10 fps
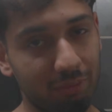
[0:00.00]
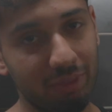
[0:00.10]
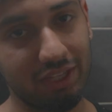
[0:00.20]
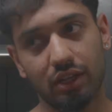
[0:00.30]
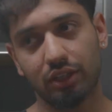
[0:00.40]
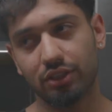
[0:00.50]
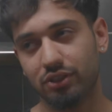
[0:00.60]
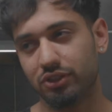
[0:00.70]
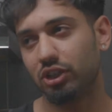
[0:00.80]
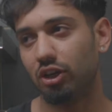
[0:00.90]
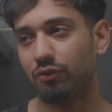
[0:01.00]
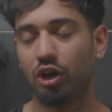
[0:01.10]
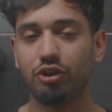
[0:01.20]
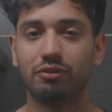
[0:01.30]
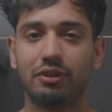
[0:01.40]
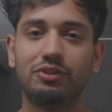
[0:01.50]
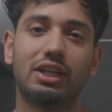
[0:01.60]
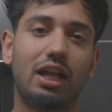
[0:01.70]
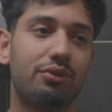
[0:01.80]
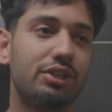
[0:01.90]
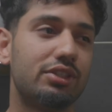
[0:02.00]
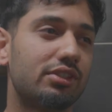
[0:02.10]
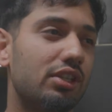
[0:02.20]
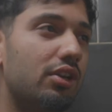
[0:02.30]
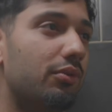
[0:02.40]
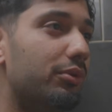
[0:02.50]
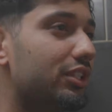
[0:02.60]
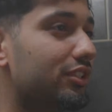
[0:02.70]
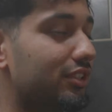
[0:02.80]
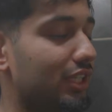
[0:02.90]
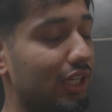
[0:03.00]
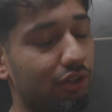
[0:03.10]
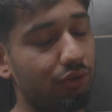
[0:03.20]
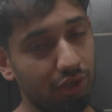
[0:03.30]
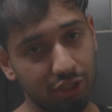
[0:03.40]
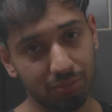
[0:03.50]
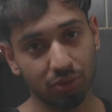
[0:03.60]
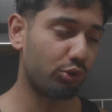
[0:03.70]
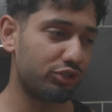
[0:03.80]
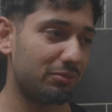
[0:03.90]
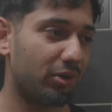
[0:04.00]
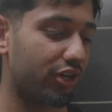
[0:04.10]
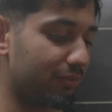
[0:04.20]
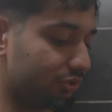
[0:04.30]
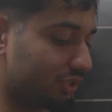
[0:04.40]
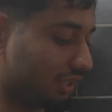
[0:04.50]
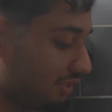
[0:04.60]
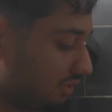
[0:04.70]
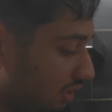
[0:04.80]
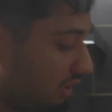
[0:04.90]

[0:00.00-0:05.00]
from this, consisting of 150 calories, which is incredible. Protein powder I'm using is